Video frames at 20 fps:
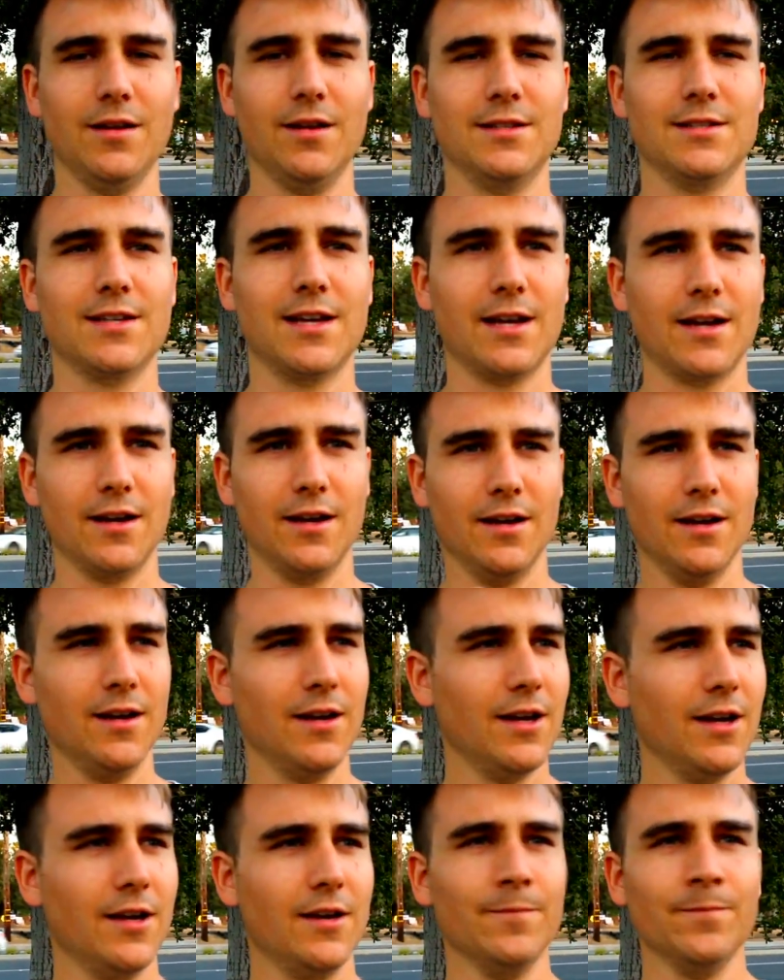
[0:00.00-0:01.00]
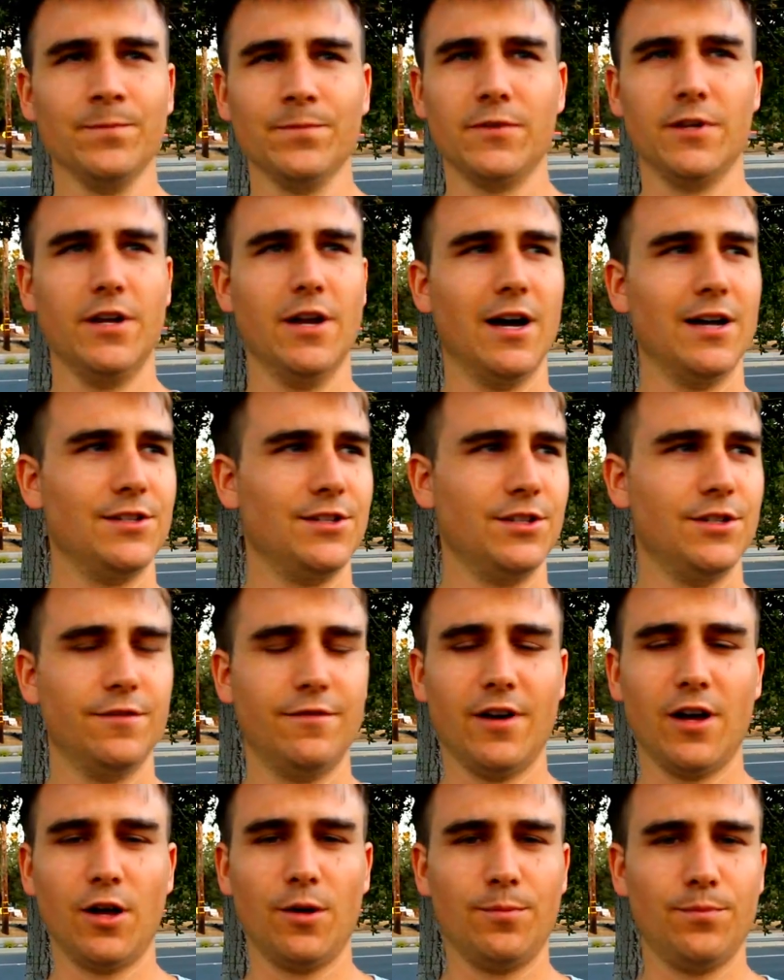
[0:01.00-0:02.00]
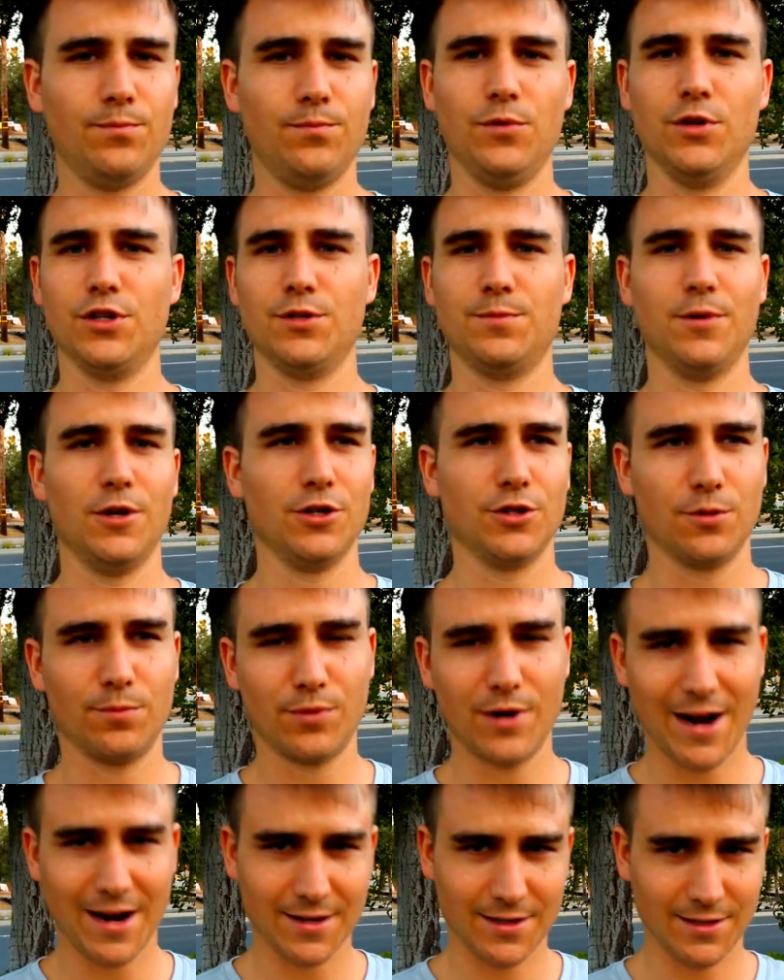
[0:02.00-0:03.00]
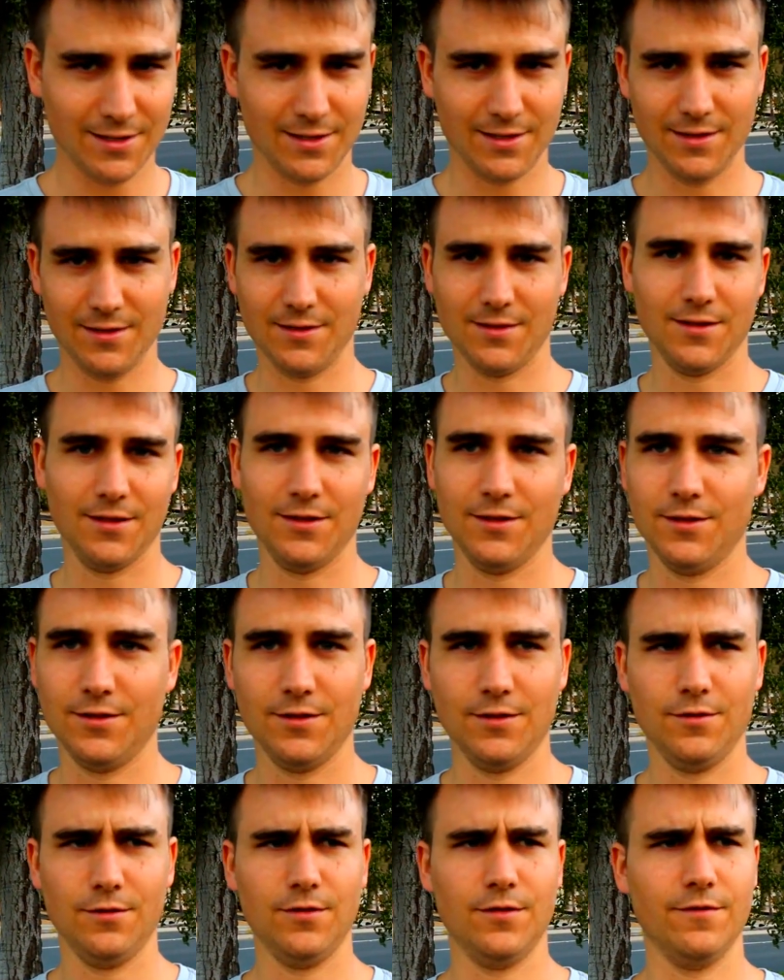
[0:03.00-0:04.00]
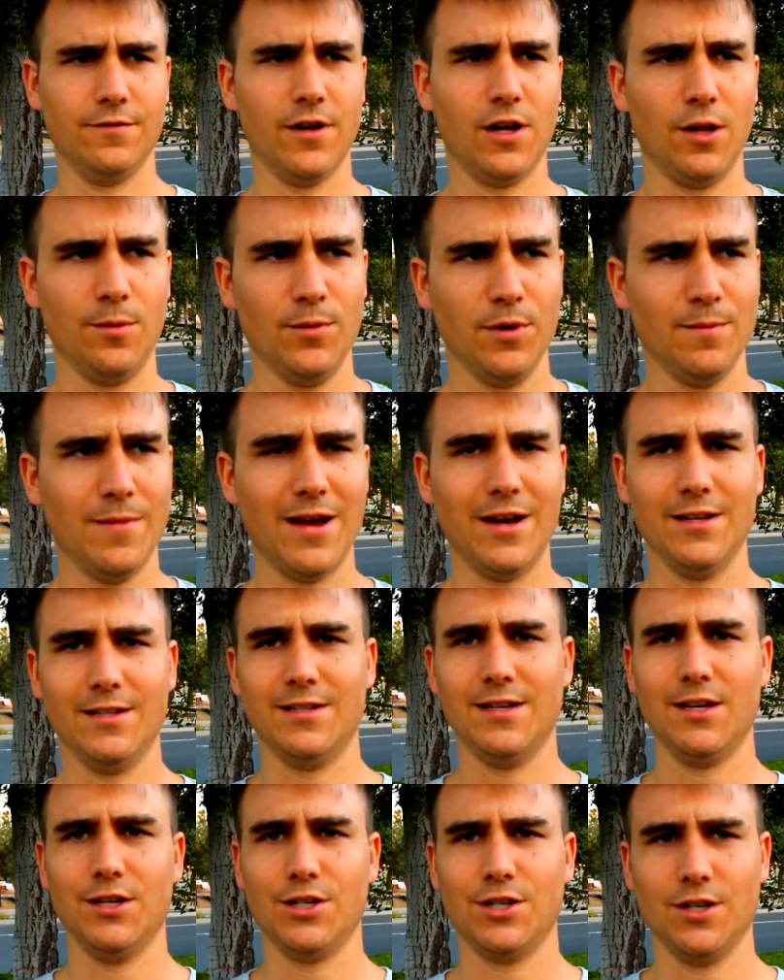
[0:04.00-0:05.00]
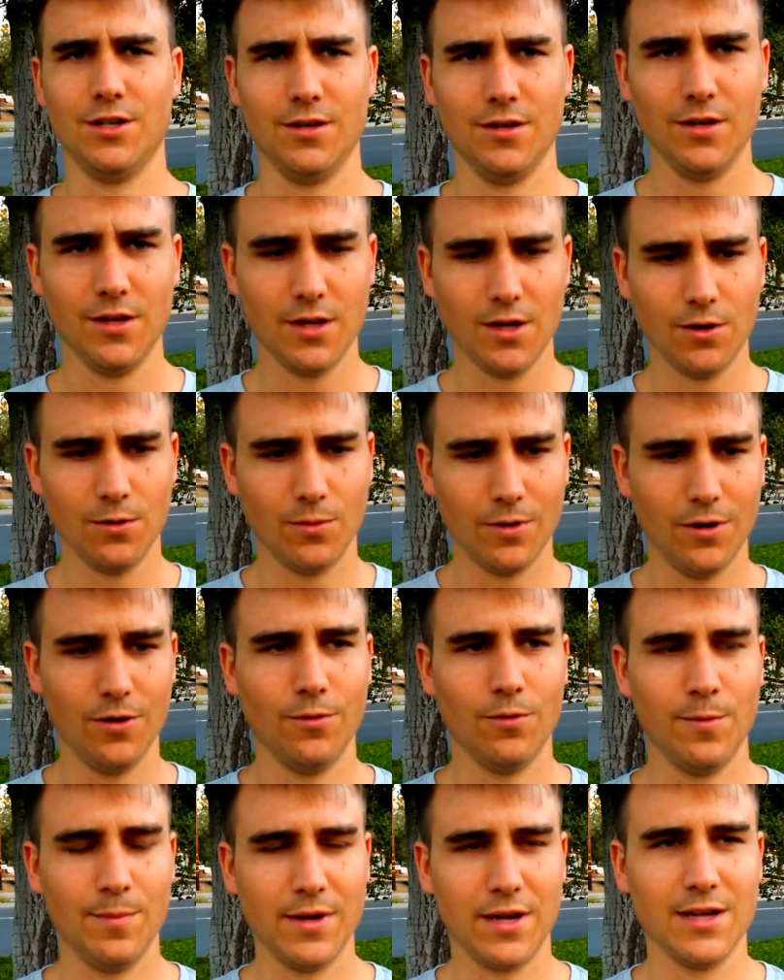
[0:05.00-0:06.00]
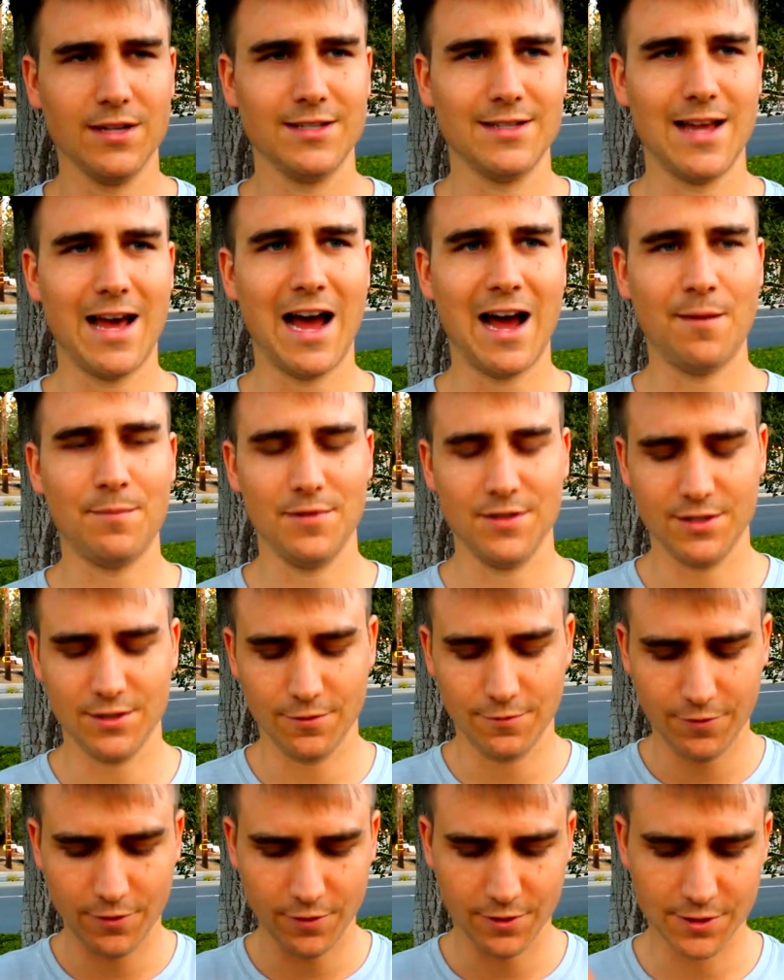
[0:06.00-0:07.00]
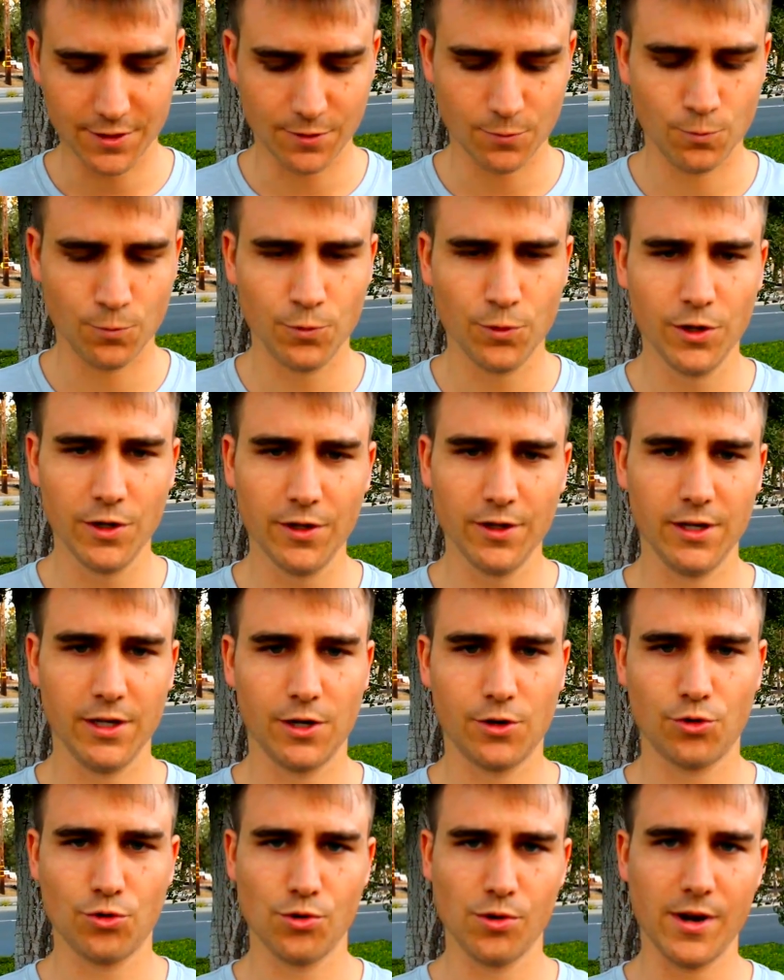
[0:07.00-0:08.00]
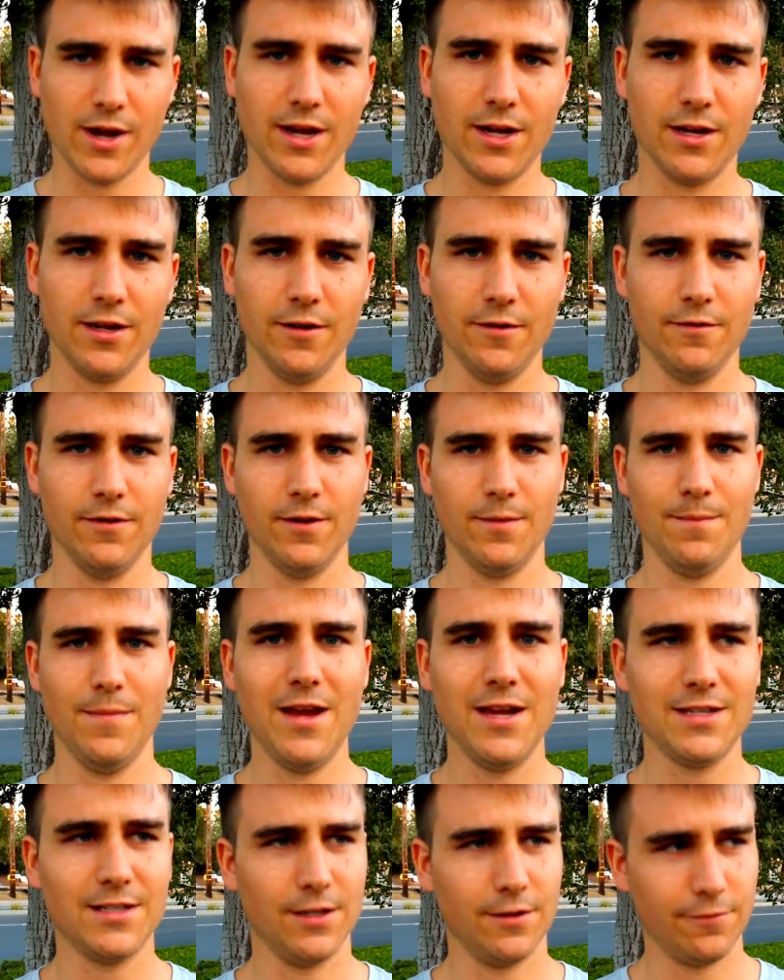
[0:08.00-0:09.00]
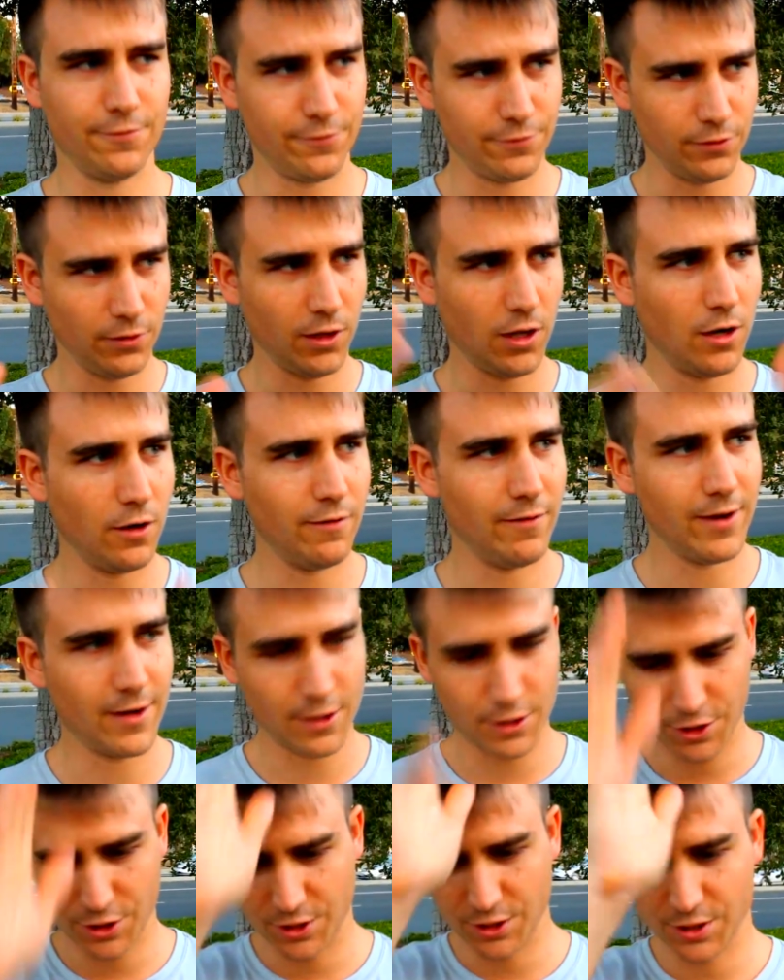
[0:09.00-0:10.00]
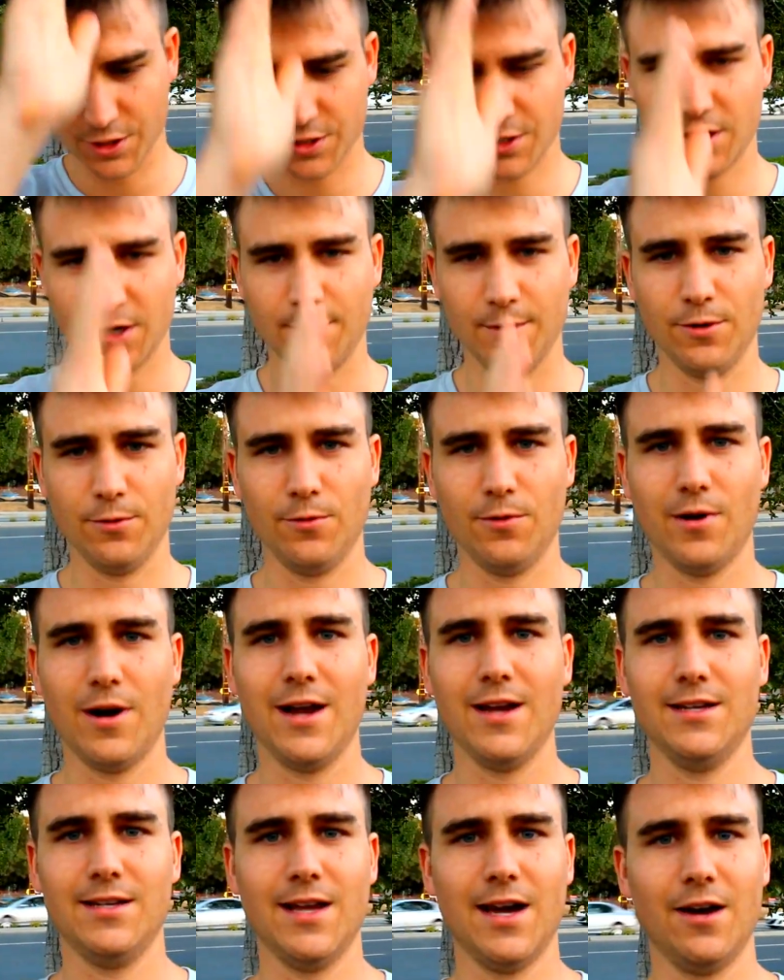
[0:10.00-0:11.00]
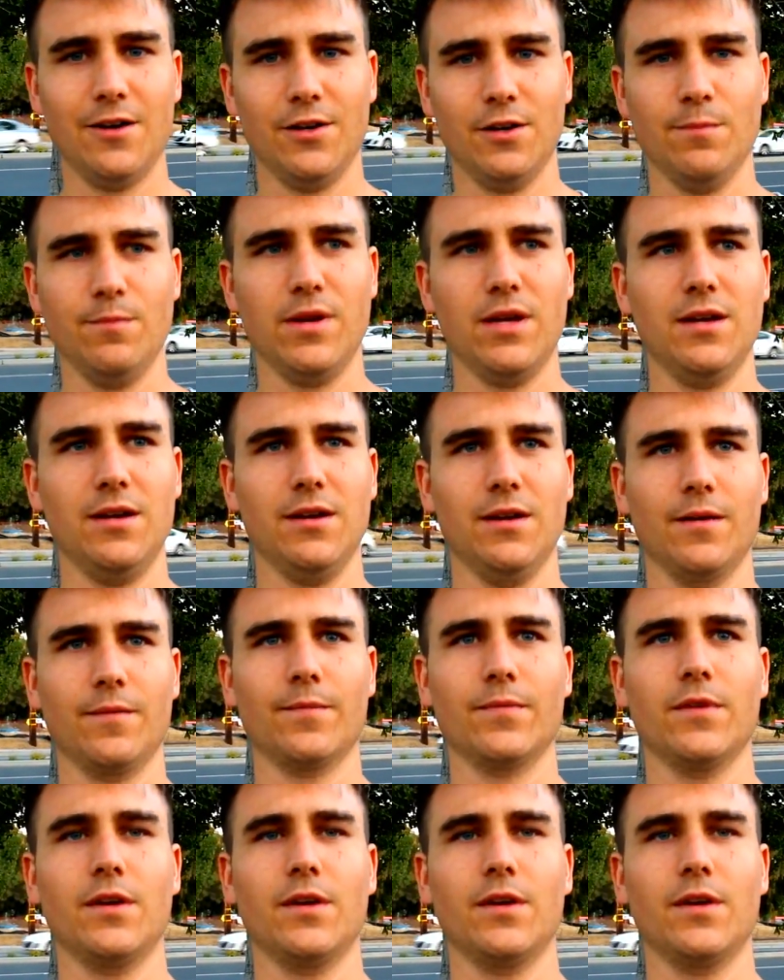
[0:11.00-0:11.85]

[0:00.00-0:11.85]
It's like as you develop your spiritual practices and as you develop your meditation, what begins to happen is you feel this really creative and amazing flow of energy just coming right down your being,